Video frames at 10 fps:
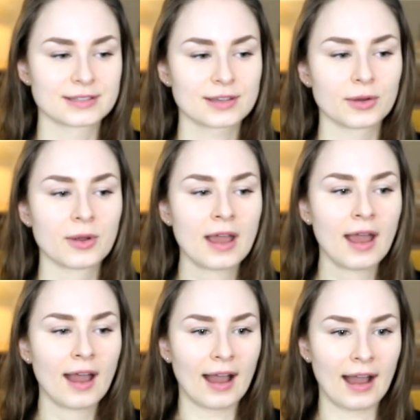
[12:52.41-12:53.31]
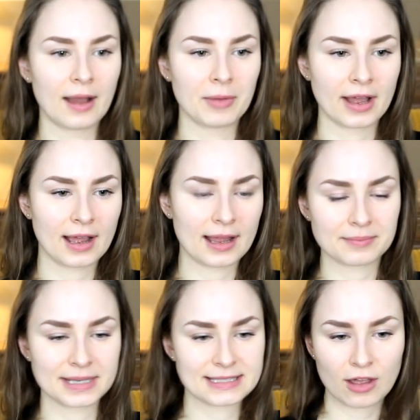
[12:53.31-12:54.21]
So I
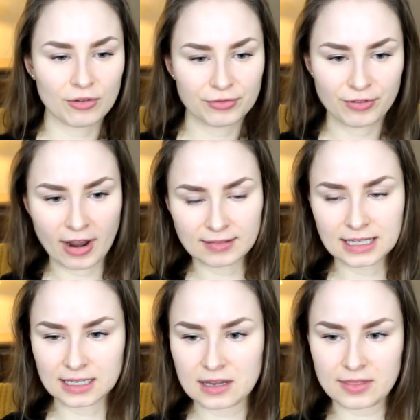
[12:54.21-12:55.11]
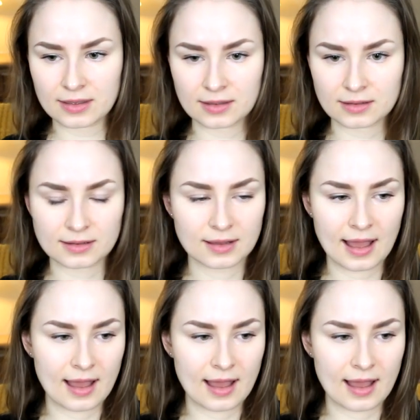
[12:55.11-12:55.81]
got myself finally into the